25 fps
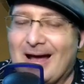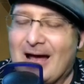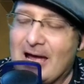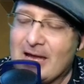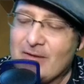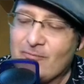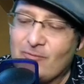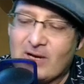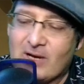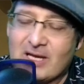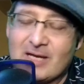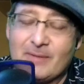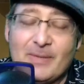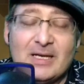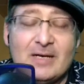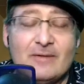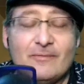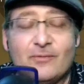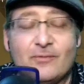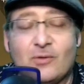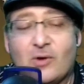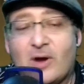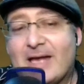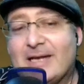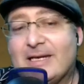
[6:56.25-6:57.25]
I recommend
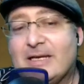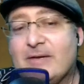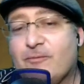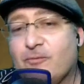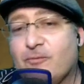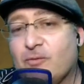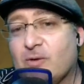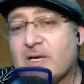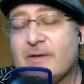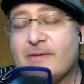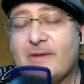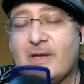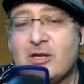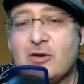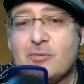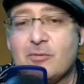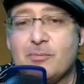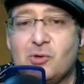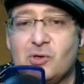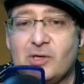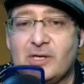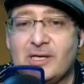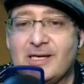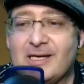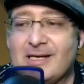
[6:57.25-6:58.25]
it for any frigate that you're
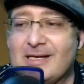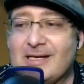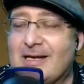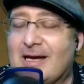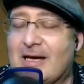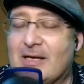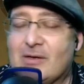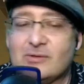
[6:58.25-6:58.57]
putting in.